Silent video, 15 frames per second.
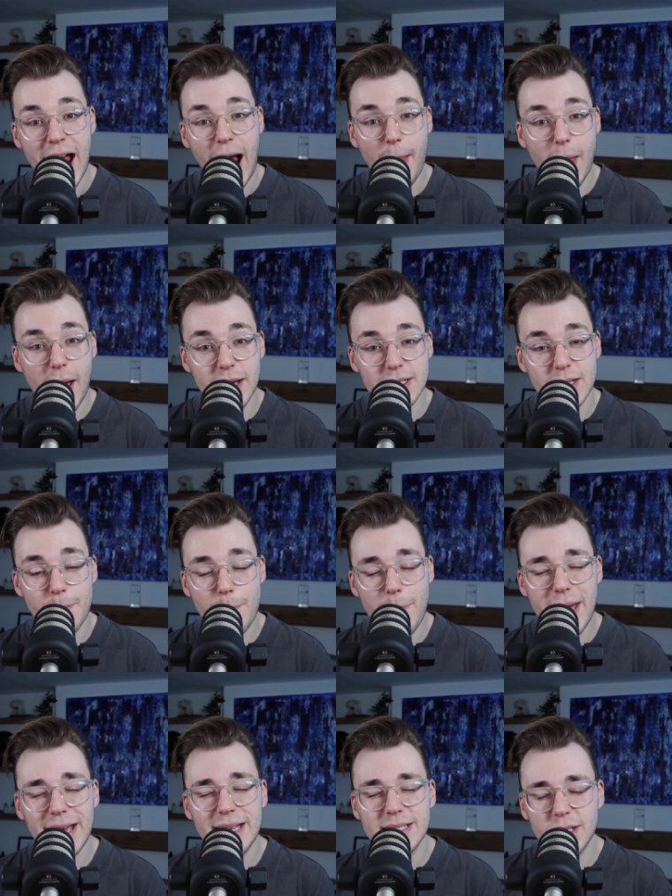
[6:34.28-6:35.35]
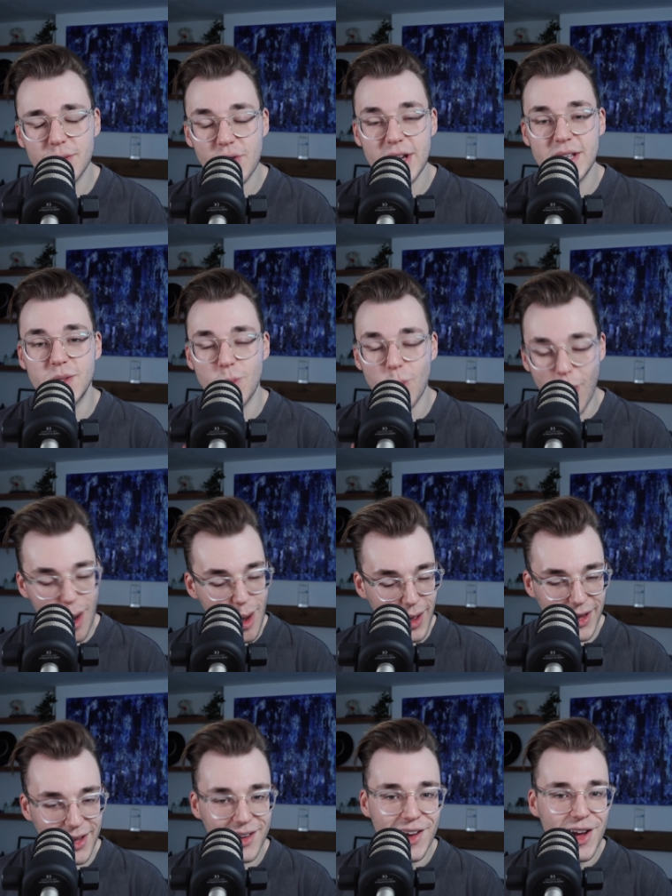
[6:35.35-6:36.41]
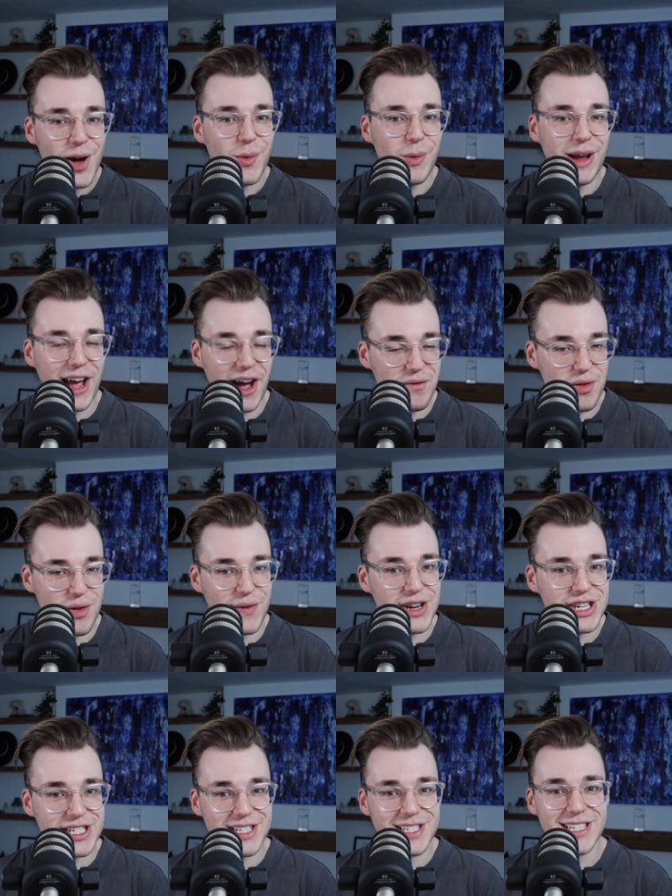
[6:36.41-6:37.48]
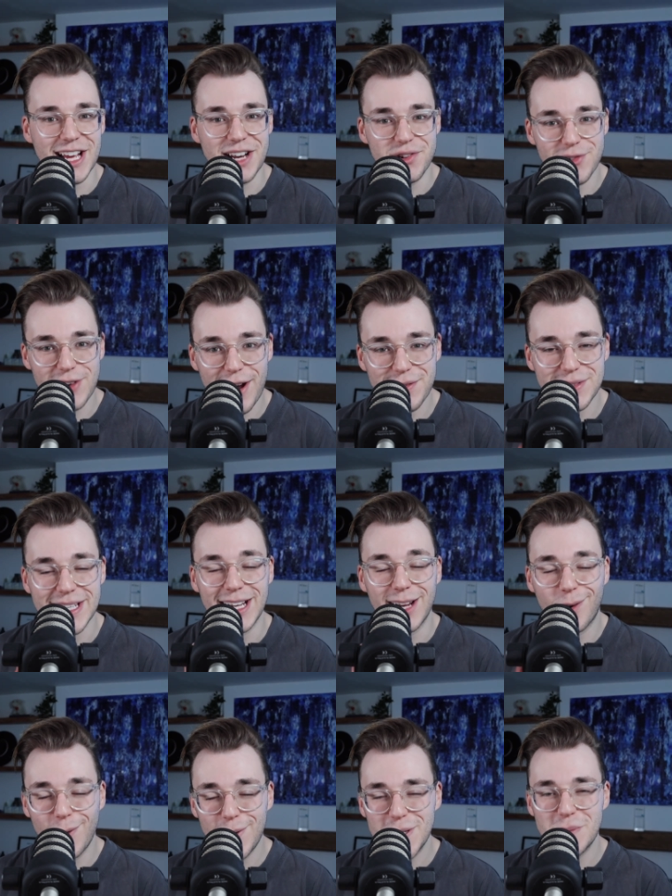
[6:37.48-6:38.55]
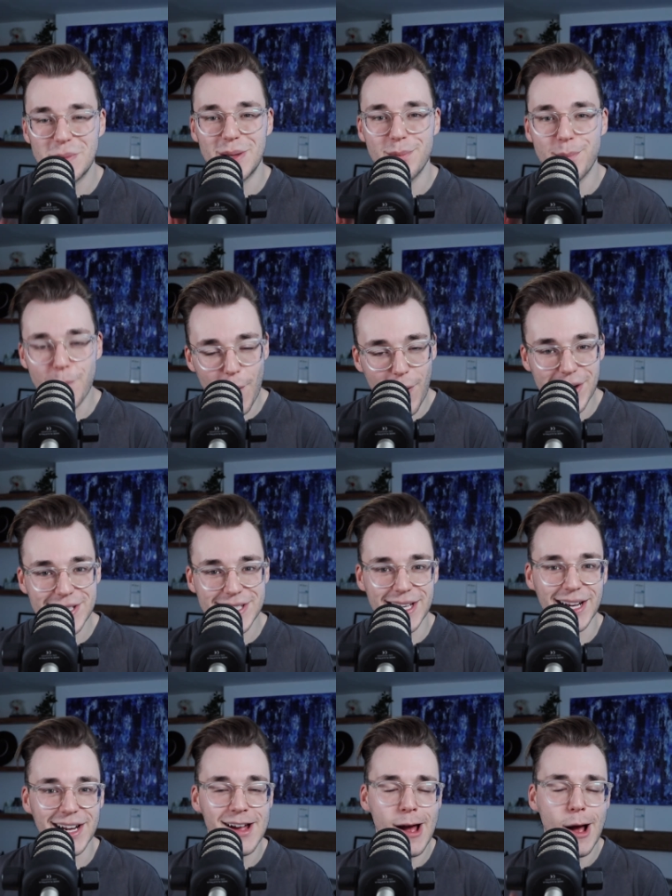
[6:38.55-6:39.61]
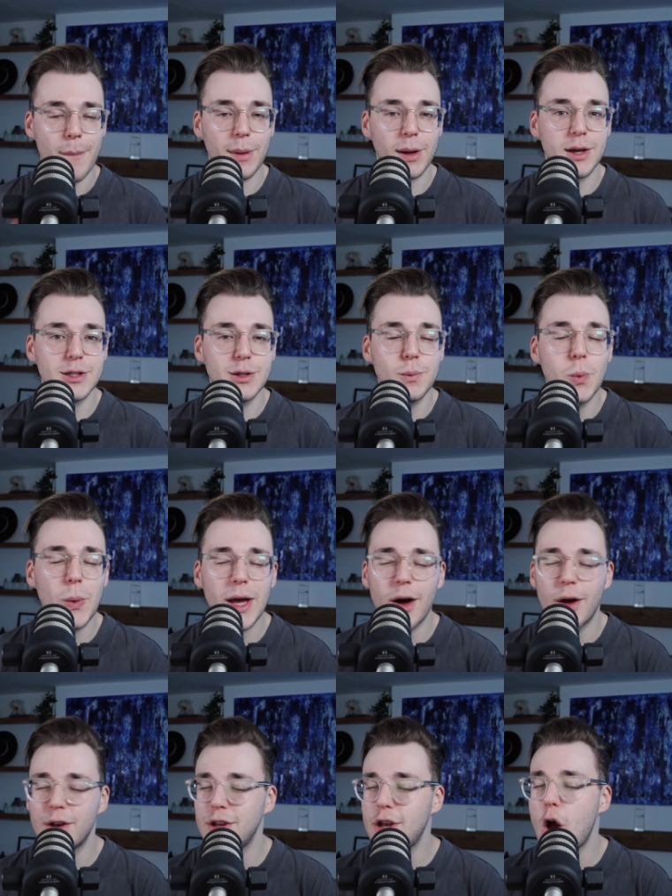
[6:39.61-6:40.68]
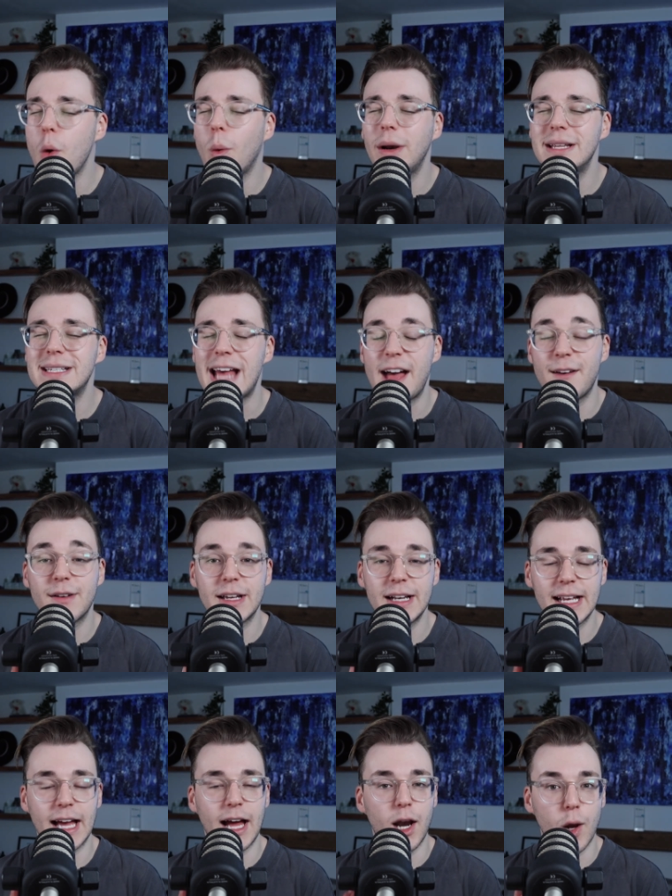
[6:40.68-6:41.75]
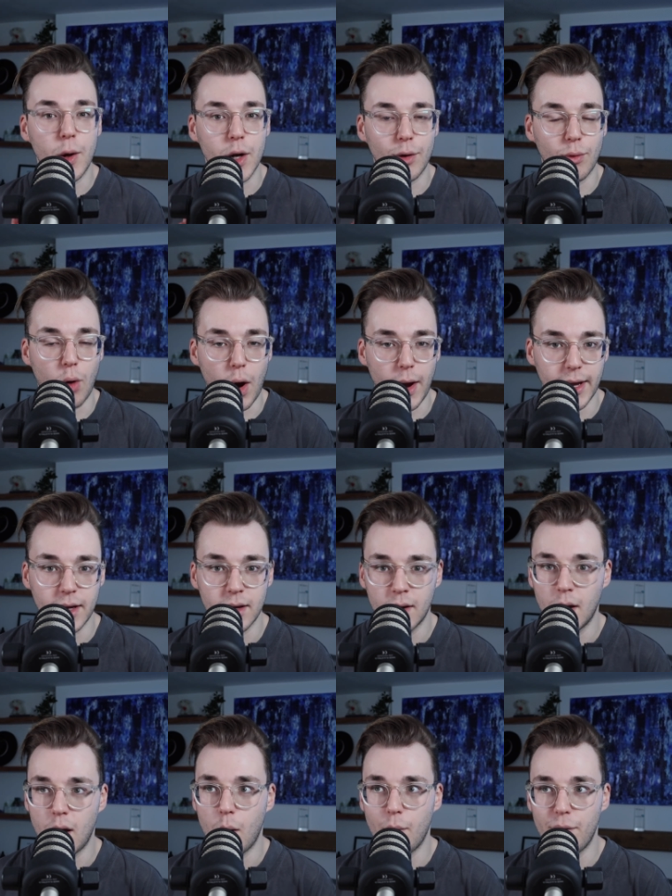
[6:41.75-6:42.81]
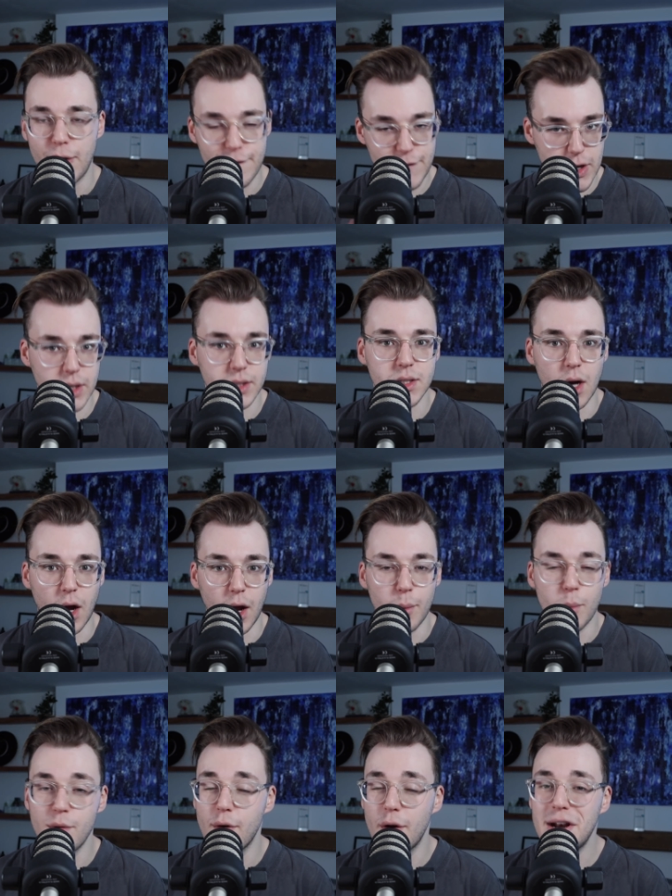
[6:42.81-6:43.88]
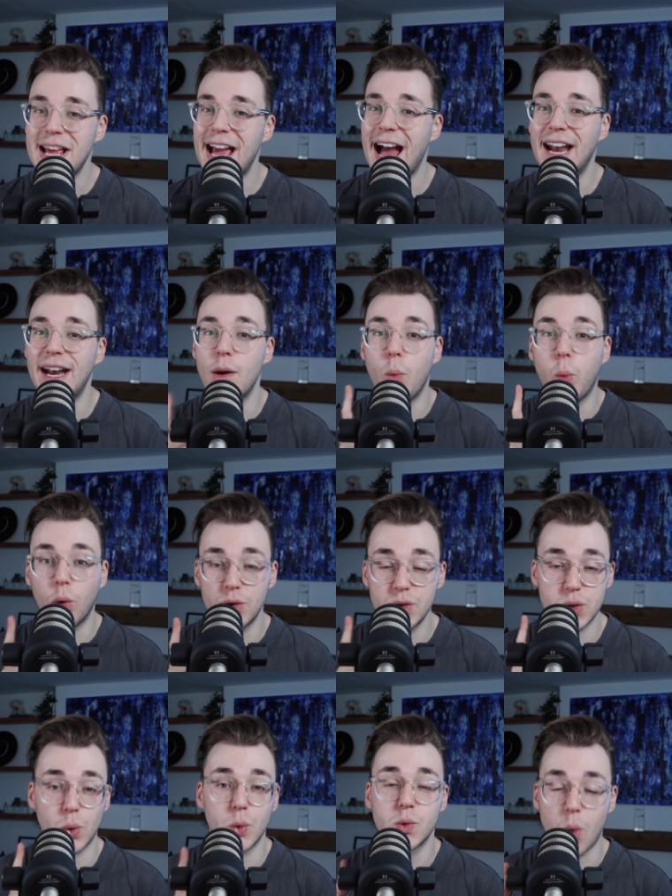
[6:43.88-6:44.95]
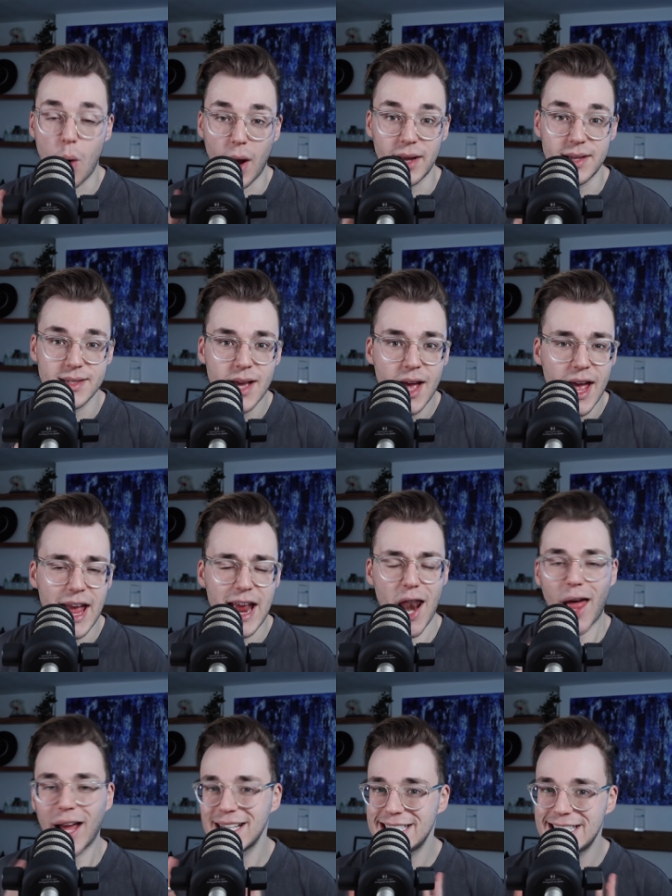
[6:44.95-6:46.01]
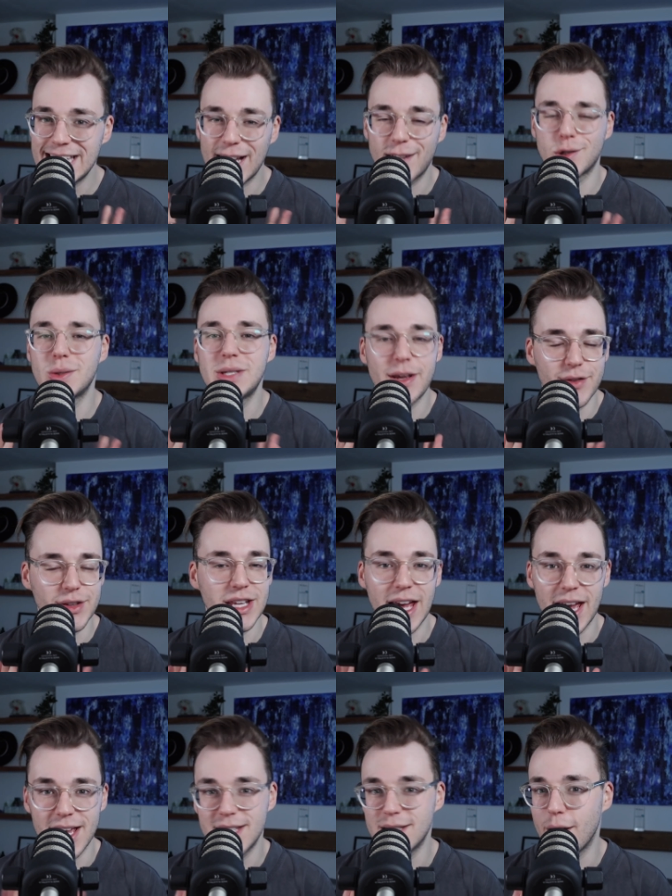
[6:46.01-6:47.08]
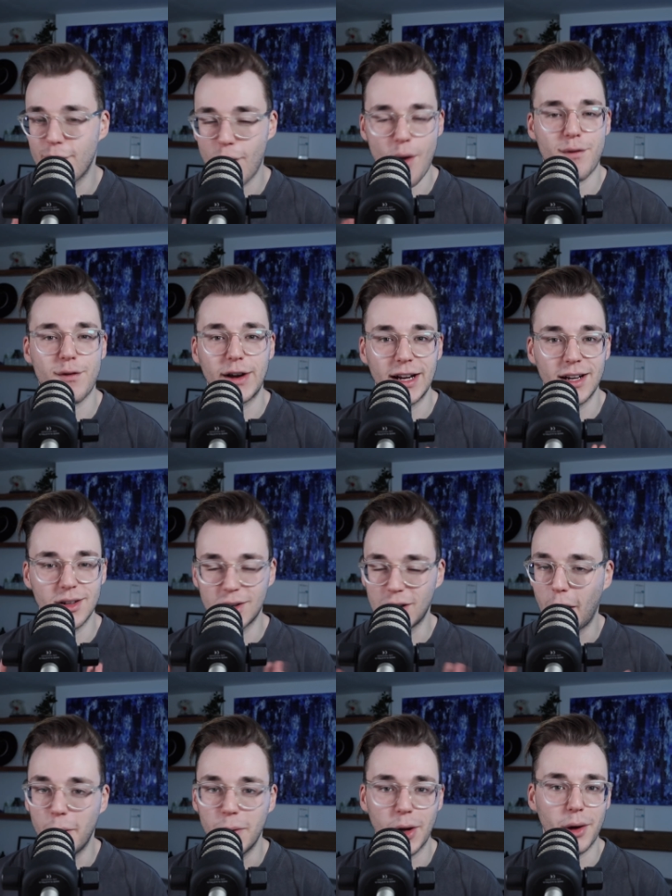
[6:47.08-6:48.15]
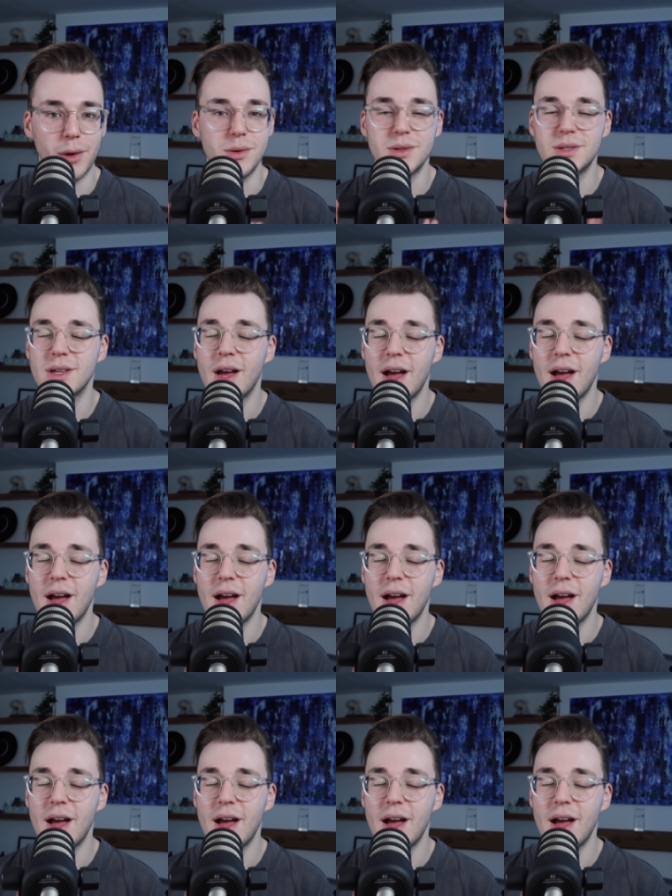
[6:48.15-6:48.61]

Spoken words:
And that is an amazing reason why we have revisions and drafts included within pricing, because no one is ever going to get a logo right the first time. We've only had it once or twice in like 6 or 7 years of offering logos